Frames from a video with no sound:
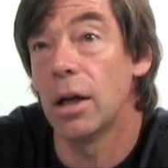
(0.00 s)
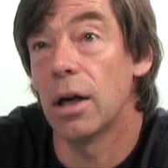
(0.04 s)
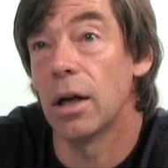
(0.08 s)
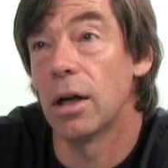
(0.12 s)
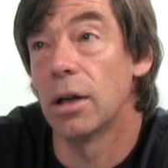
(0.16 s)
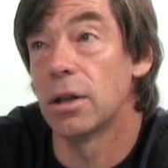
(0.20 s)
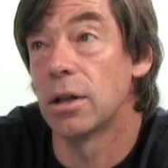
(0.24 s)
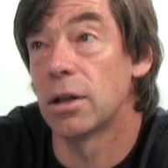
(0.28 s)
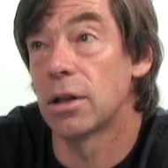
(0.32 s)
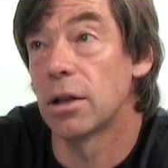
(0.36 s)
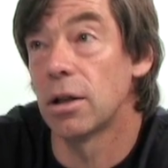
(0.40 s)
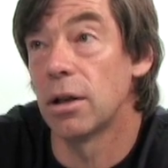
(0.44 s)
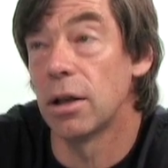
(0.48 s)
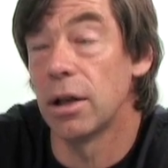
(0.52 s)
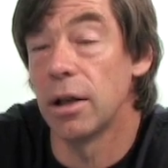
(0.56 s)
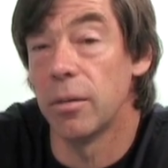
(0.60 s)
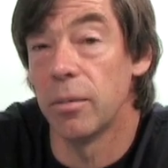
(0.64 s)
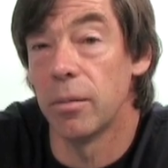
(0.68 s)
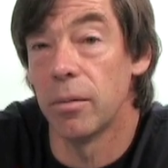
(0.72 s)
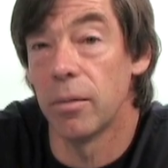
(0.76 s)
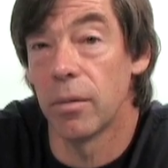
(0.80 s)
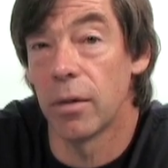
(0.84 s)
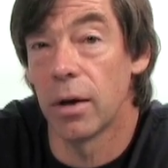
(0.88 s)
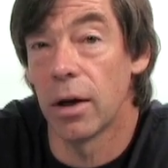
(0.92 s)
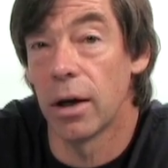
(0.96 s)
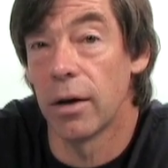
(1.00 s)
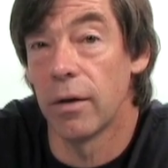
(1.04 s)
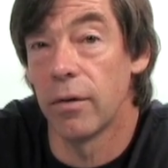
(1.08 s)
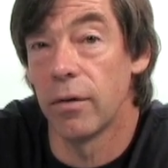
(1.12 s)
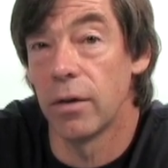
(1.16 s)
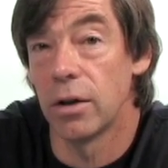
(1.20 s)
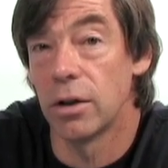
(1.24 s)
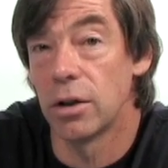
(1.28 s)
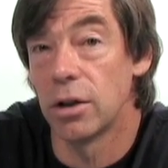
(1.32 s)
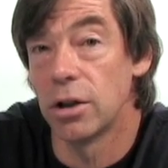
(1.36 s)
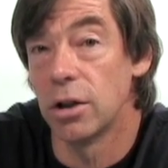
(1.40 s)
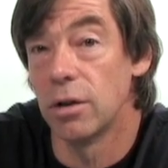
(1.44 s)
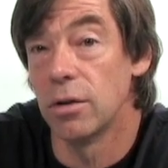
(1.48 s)
And certainly I've
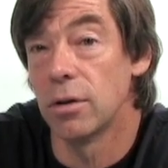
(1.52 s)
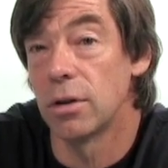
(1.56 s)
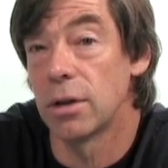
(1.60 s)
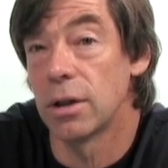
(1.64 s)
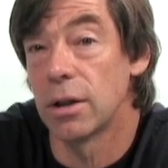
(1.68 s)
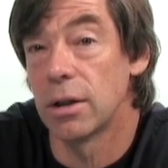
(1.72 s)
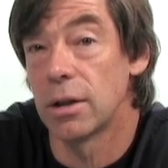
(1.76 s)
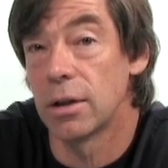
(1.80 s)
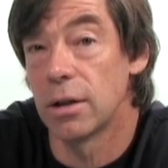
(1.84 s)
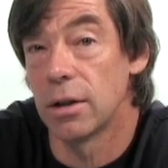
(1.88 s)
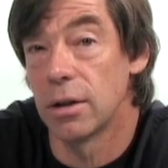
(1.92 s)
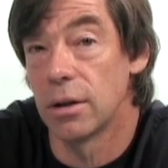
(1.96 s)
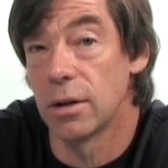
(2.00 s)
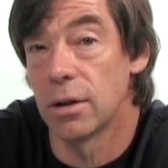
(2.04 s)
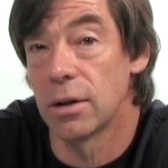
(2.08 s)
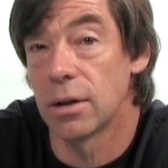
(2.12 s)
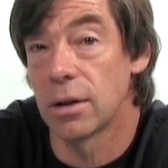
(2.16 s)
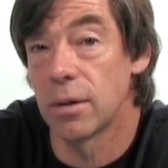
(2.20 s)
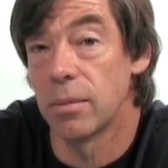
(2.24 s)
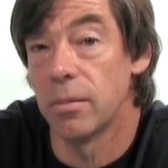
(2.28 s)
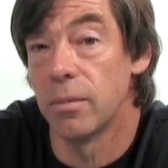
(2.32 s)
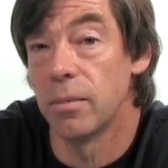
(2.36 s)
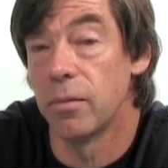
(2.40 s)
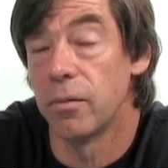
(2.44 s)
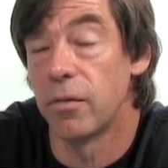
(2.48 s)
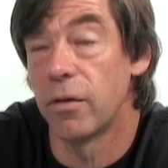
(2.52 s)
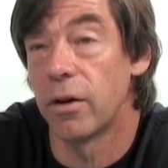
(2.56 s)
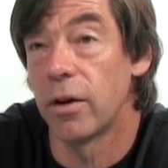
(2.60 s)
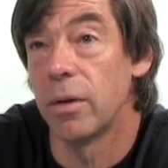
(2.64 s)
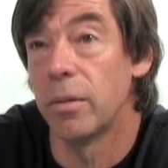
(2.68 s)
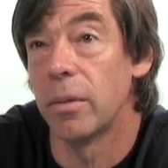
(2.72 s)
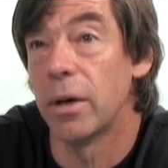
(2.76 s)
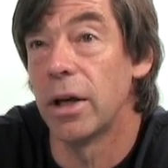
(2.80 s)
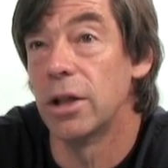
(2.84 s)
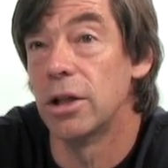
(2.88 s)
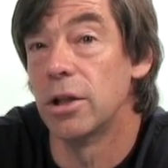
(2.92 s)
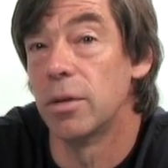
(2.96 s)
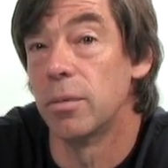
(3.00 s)
introduced it to some very
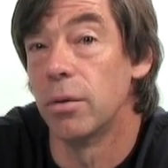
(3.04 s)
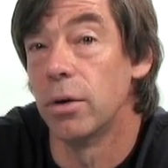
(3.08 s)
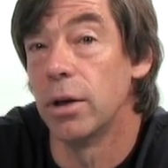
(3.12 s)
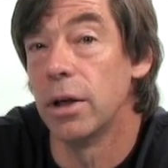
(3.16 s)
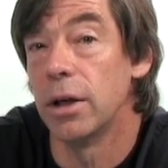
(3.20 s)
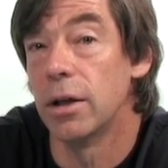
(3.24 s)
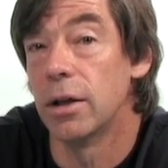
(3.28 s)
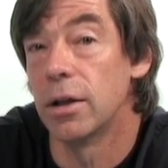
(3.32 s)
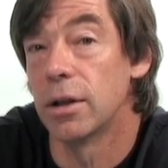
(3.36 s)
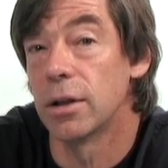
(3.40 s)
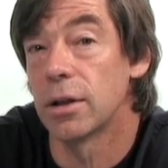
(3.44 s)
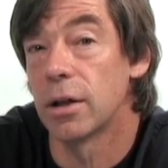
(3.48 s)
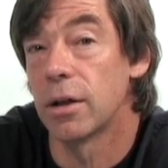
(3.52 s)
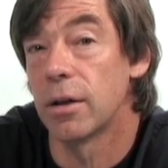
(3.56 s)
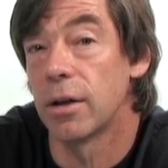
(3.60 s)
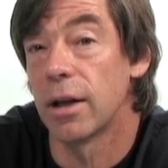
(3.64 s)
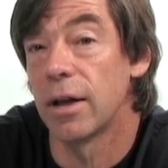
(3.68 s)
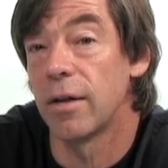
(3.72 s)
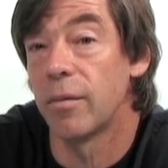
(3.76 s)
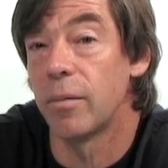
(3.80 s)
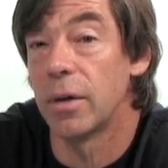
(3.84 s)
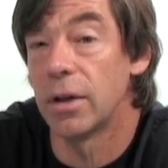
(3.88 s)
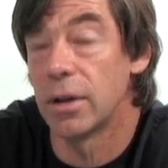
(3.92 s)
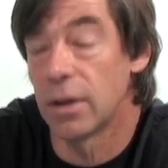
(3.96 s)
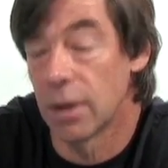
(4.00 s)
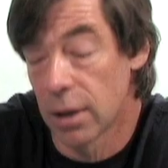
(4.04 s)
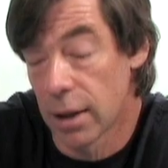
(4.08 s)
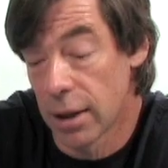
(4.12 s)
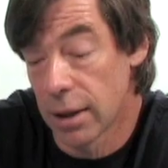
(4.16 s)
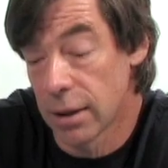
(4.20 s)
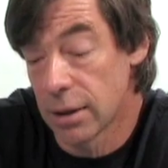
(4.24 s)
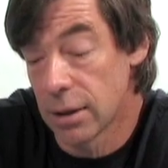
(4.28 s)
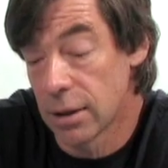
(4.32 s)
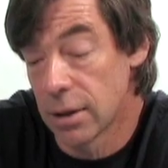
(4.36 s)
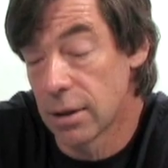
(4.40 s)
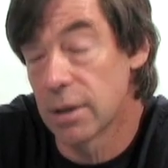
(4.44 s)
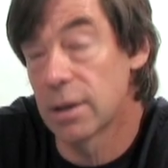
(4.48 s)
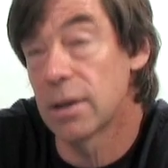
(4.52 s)
major breeders, and they've been
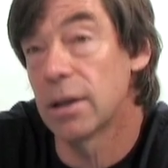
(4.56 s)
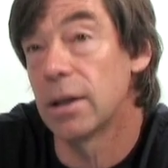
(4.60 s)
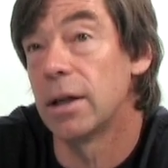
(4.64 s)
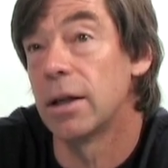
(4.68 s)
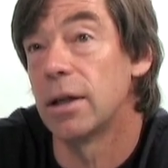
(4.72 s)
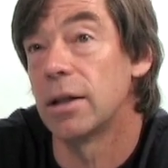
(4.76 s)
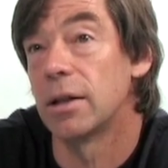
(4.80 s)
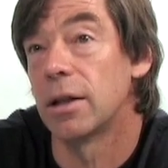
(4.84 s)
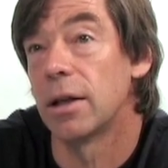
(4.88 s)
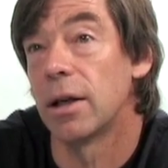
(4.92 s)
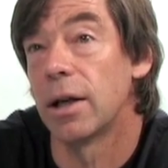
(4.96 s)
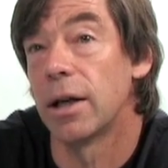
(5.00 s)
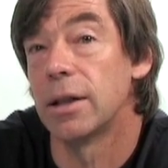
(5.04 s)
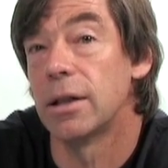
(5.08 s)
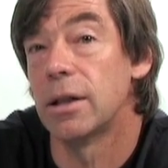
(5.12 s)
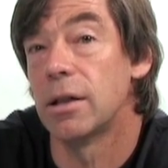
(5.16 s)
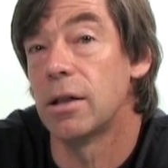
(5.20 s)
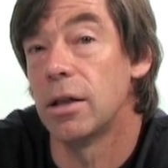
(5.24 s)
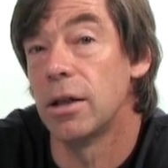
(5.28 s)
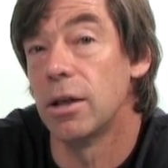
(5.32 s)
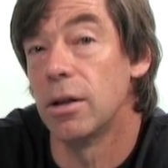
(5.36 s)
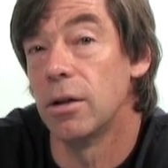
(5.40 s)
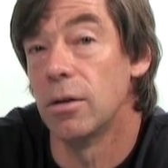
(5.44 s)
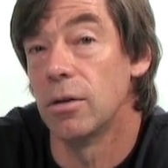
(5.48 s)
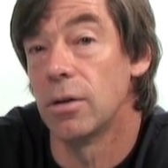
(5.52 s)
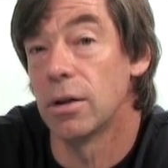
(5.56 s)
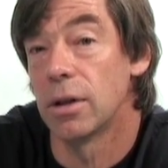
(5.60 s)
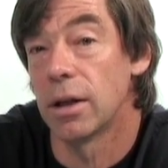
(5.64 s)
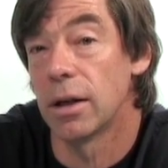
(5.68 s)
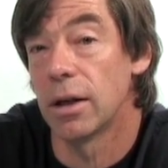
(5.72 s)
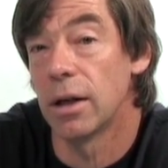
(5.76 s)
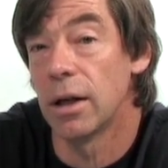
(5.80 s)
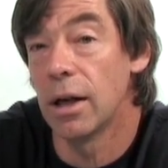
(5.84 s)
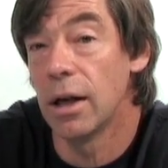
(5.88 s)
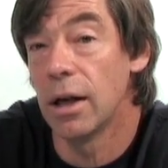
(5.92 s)
delighted to see it, delighted to use it,